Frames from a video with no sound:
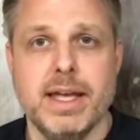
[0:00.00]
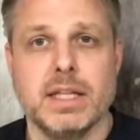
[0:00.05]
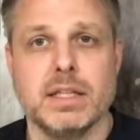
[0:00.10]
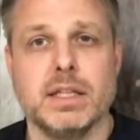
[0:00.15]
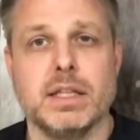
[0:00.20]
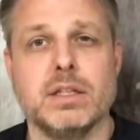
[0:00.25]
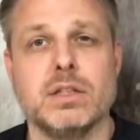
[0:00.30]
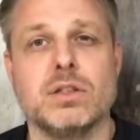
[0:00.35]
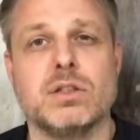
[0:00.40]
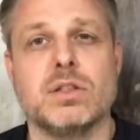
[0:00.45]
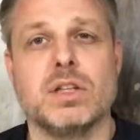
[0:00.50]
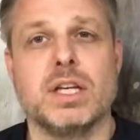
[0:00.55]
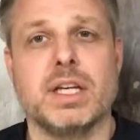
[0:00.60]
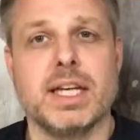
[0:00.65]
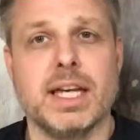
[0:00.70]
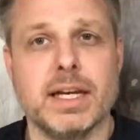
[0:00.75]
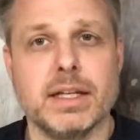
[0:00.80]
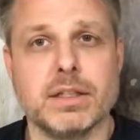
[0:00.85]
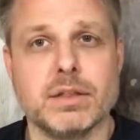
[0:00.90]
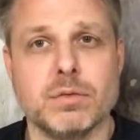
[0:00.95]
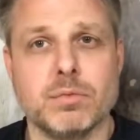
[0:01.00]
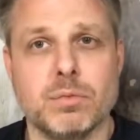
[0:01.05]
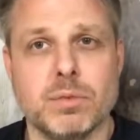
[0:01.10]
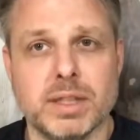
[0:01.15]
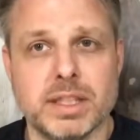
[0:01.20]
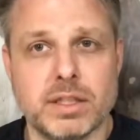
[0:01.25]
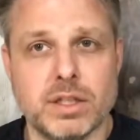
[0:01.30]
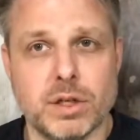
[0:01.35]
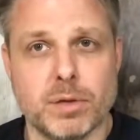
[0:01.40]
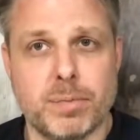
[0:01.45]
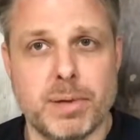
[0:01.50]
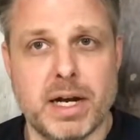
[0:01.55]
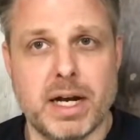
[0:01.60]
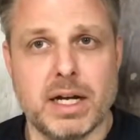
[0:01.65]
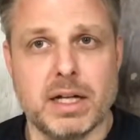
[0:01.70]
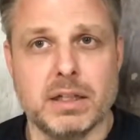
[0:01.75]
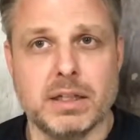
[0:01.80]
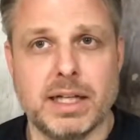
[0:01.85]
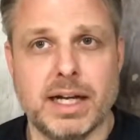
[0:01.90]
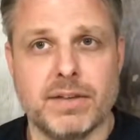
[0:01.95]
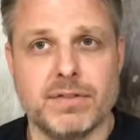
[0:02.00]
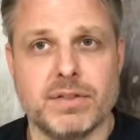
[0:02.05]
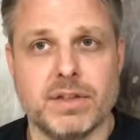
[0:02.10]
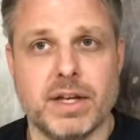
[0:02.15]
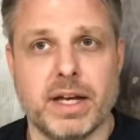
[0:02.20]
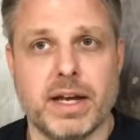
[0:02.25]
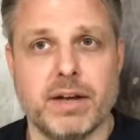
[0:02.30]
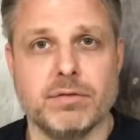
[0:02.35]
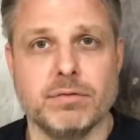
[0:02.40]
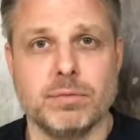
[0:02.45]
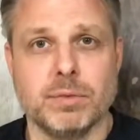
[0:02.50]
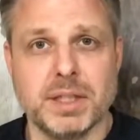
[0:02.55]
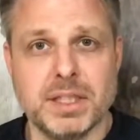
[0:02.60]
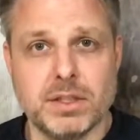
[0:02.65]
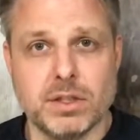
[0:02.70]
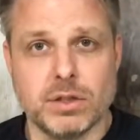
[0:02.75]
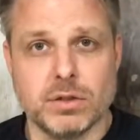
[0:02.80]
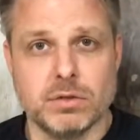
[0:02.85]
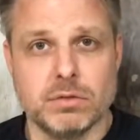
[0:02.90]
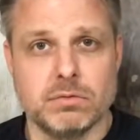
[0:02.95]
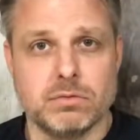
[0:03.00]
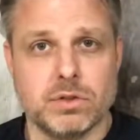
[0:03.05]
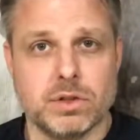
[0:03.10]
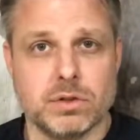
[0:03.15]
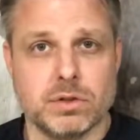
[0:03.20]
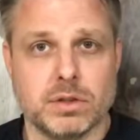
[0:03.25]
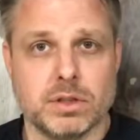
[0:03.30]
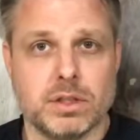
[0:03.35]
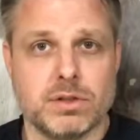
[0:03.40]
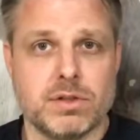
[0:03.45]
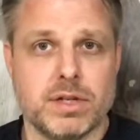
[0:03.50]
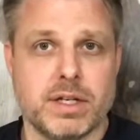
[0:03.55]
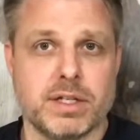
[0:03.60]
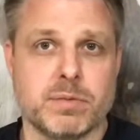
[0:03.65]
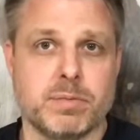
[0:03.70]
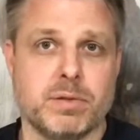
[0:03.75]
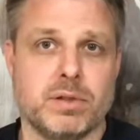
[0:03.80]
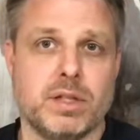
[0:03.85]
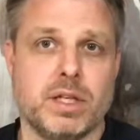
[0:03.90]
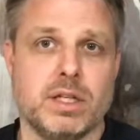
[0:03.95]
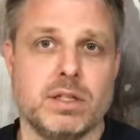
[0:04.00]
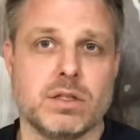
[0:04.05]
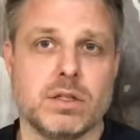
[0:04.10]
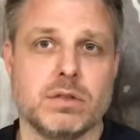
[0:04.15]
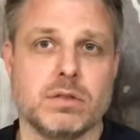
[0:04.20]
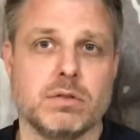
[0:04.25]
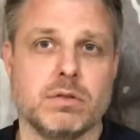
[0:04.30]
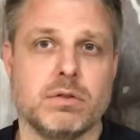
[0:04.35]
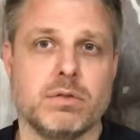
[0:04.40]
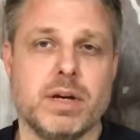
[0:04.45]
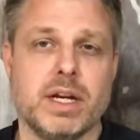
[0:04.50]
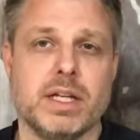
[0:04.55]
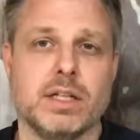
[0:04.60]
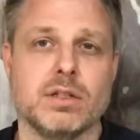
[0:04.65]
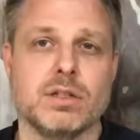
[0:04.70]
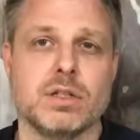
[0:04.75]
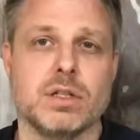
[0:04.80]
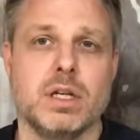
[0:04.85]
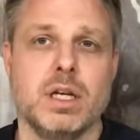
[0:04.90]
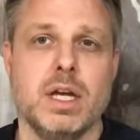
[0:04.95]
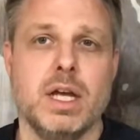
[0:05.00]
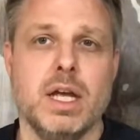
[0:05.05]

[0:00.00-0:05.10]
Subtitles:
that you together with your PAL have to have with you during the transportation to the range.